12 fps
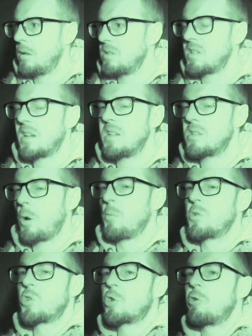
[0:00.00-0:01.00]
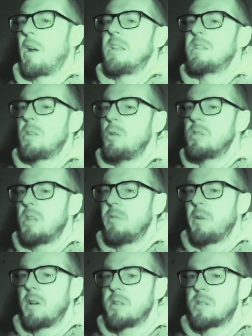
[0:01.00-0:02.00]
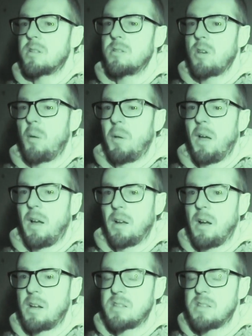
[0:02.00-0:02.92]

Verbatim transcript: It's like it's always trying to use the device. Yeah.